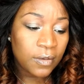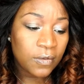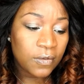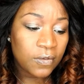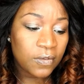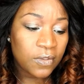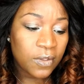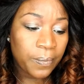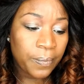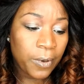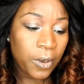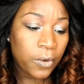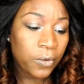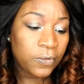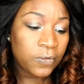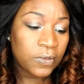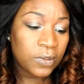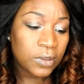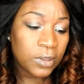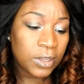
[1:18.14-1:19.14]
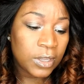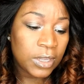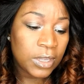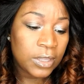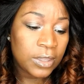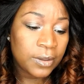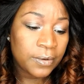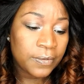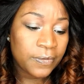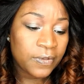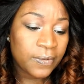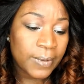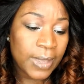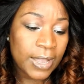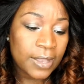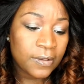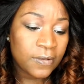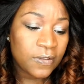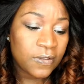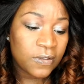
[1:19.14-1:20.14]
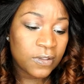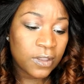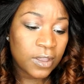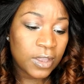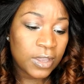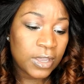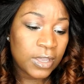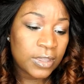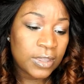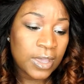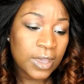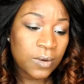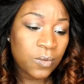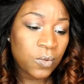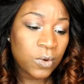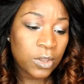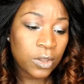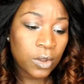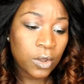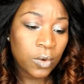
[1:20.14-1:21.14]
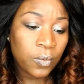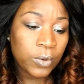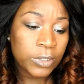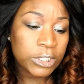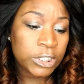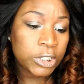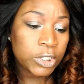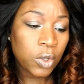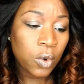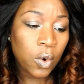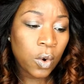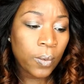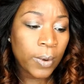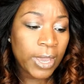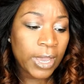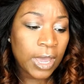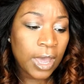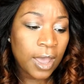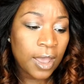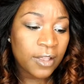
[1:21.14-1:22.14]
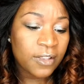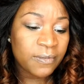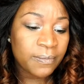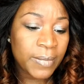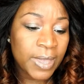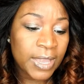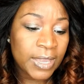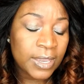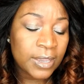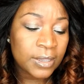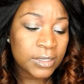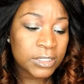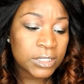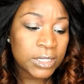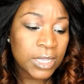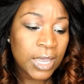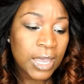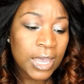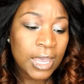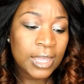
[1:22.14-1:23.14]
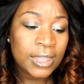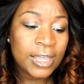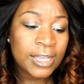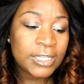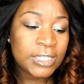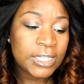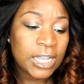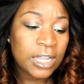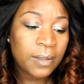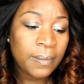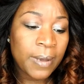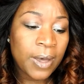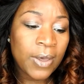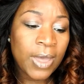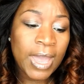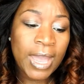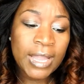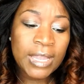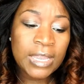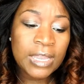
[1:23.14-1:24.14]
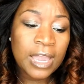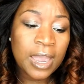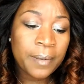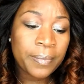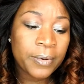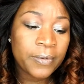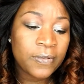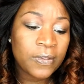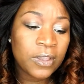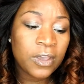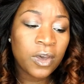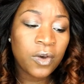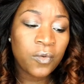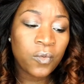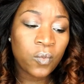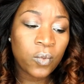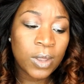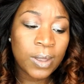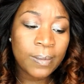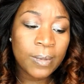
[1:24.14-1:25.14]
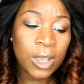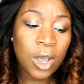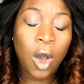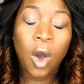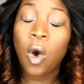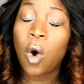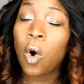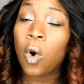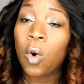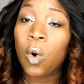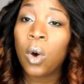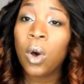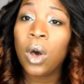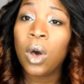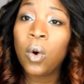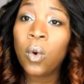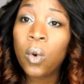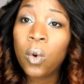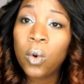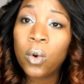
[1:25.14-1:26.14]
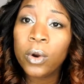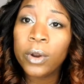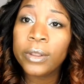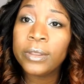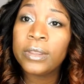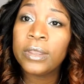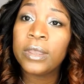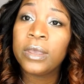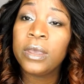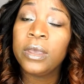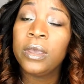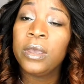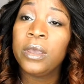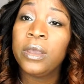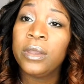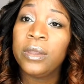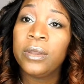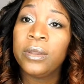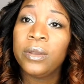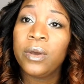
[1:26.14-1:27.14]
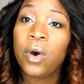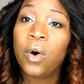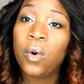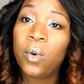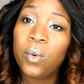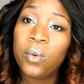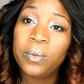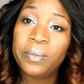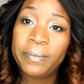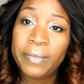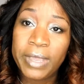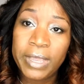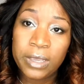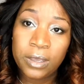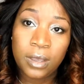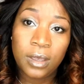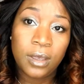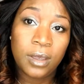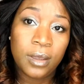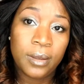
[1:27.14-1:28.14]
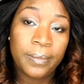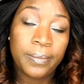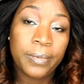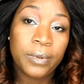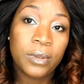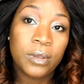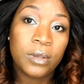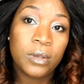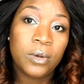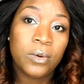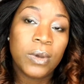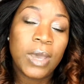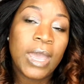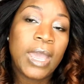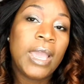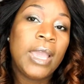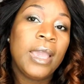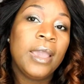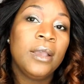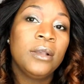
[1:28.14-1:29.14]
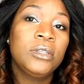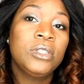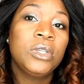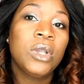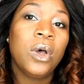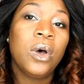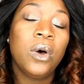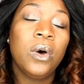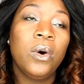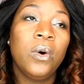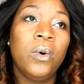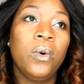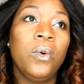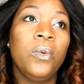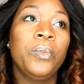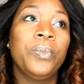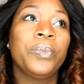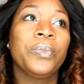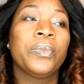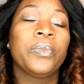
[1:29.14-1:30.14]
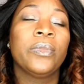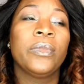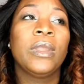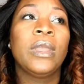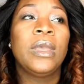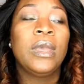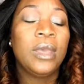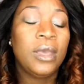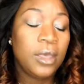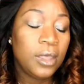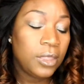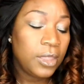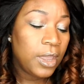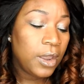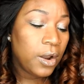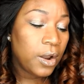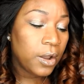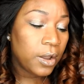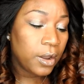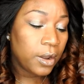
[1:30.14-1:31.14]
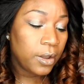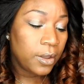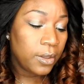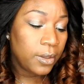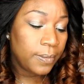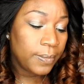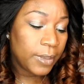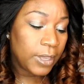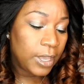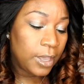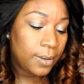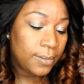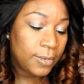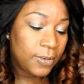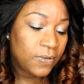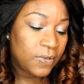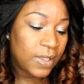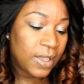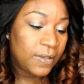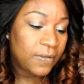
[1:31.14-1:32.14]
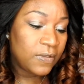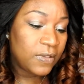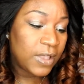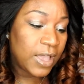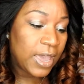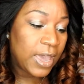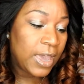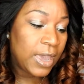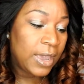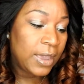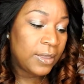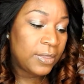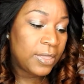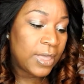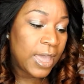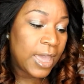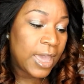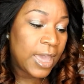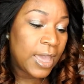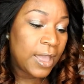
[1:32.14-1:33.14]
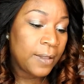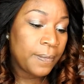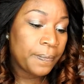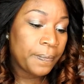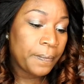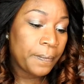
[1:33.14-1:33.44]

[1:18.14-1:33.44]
supposedly there was some kind of study that went on with stowaway cosmetics, and they said about 89% of women hoard old makeup, okay? So, there are chemists that say that